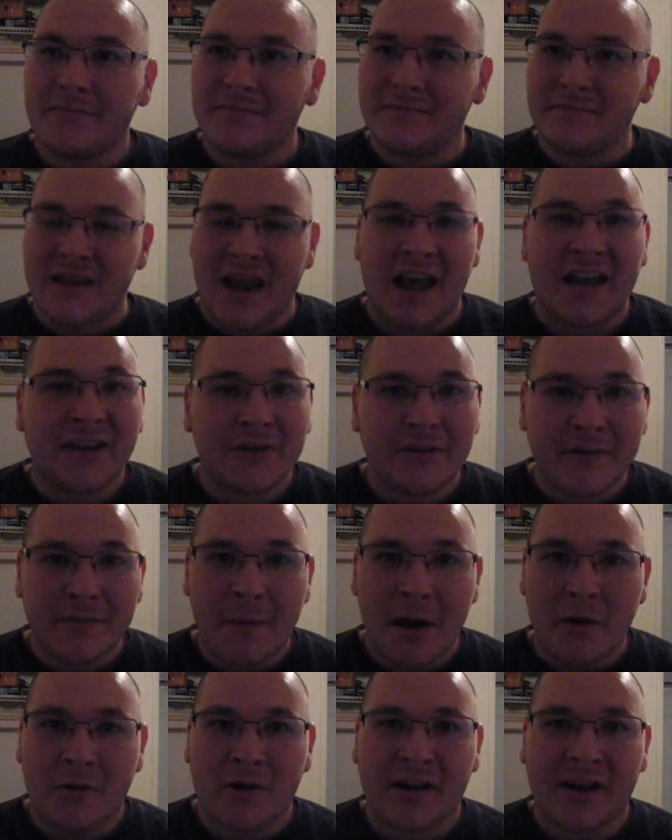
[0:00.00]
not doing
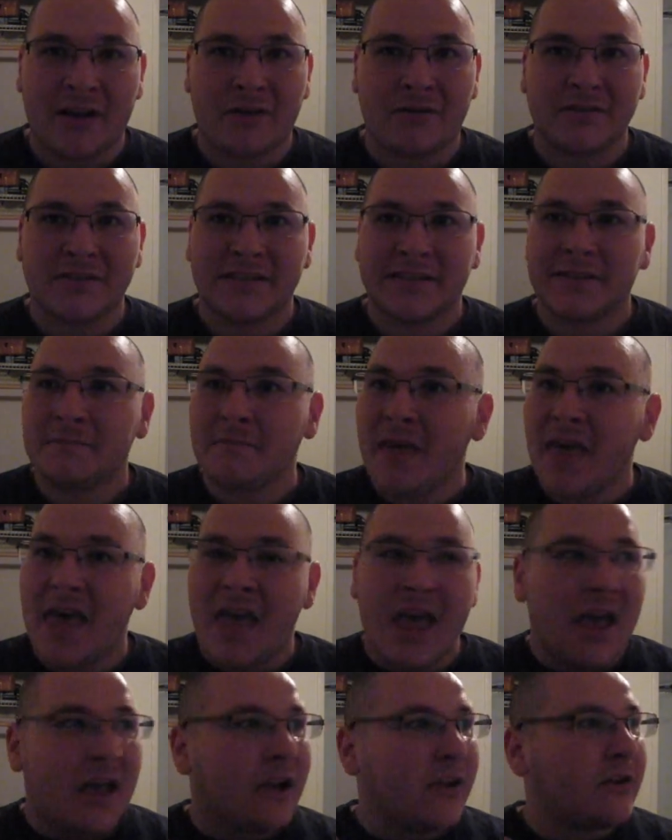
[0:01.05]
my workouts,
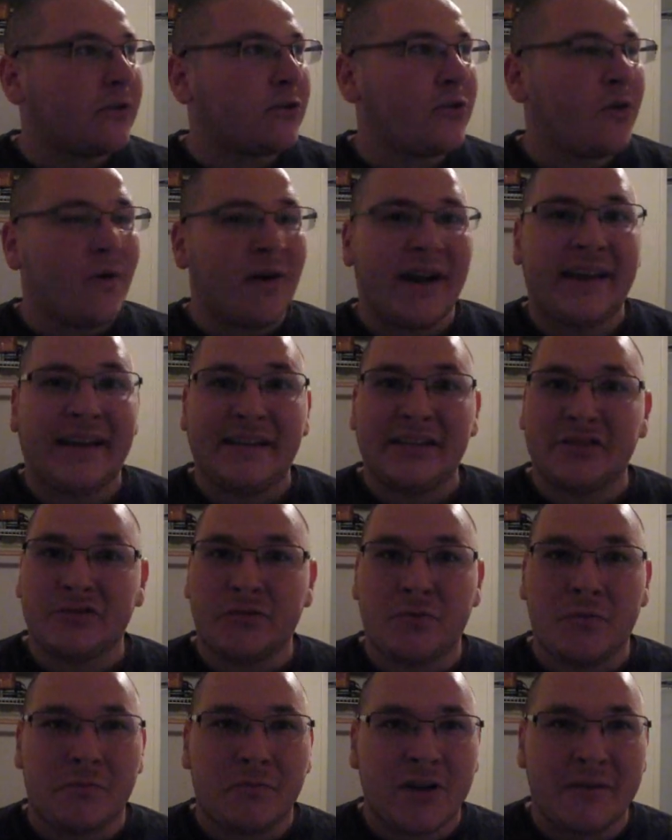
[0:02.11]
going
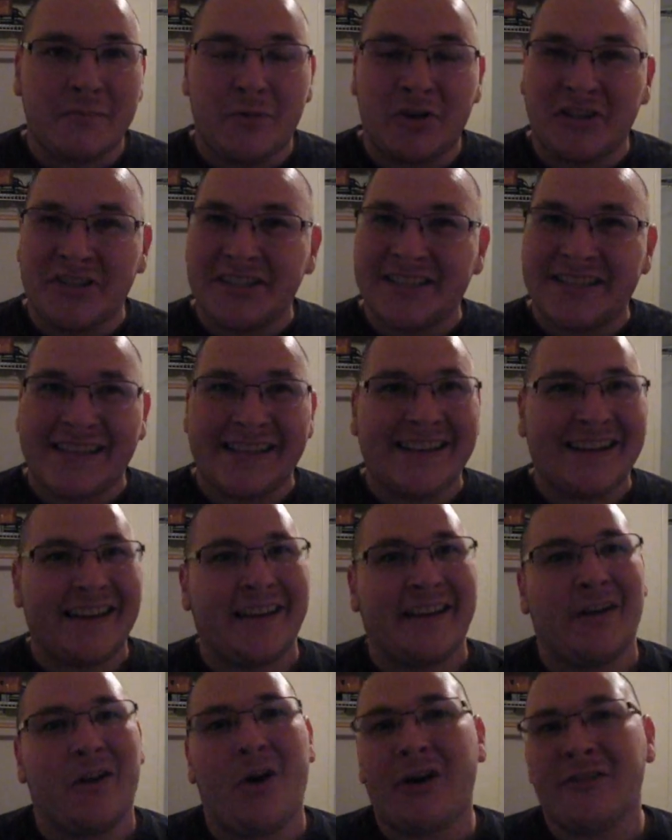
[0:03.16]
to pretty much sitting in
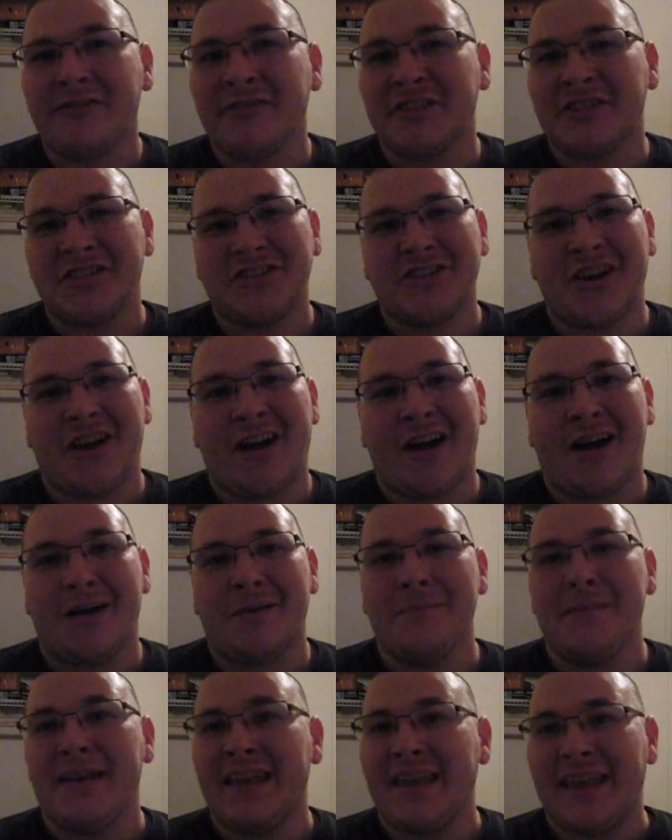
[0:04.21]
an office
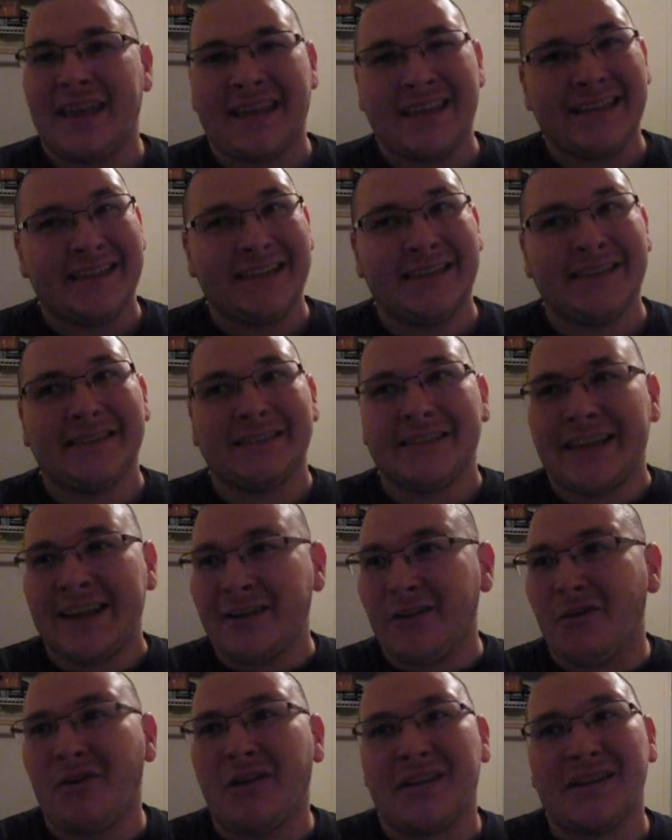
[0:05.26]
job, and
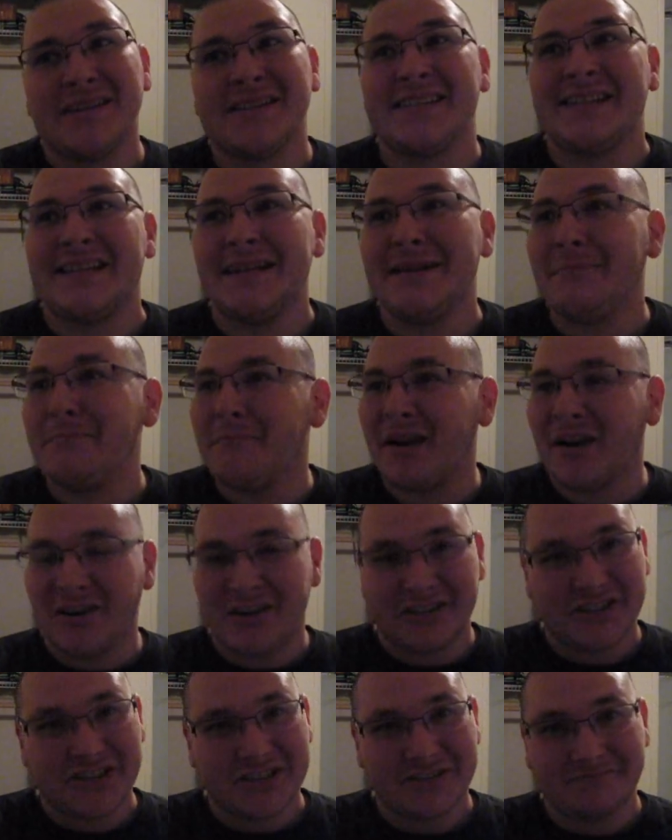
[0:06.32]
in all honesty,
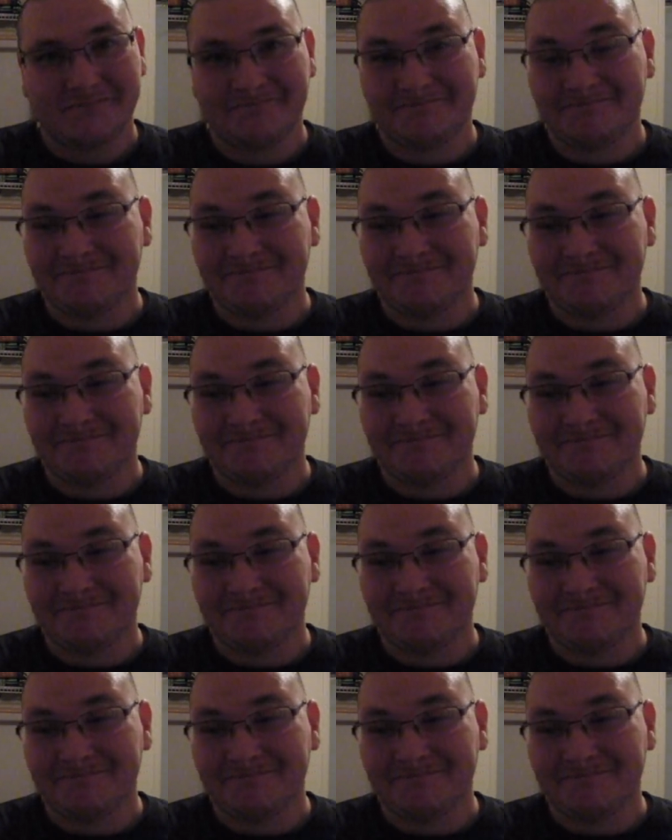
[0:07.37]
marriage.